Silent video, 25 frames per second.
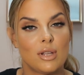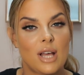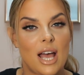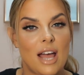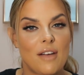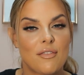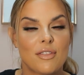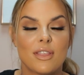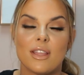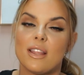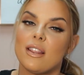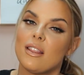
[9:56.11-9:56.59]

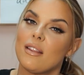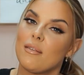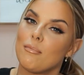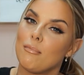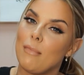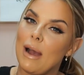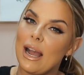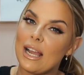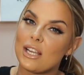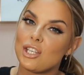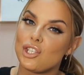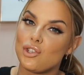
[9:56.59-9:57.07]

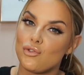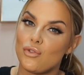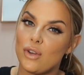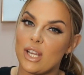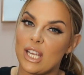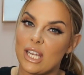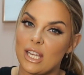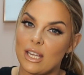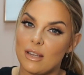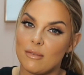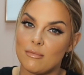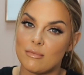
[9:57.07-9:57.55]
everything, my
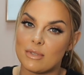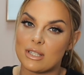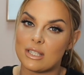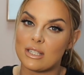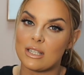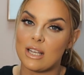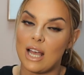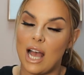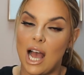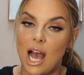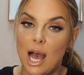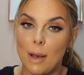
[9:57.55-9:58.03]

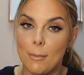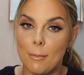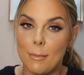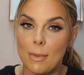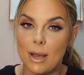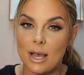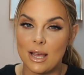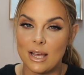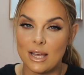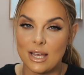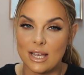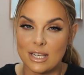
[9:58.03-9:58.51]
dreams,
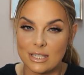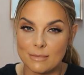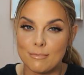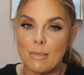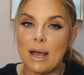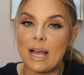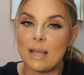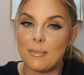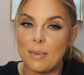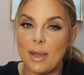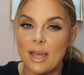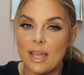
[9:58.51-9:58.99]
is
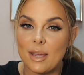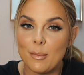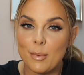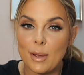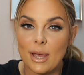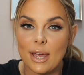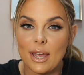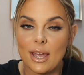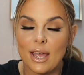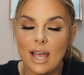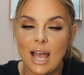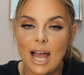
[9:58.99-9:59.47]
my
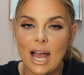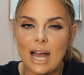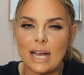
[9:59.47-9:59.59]
baby,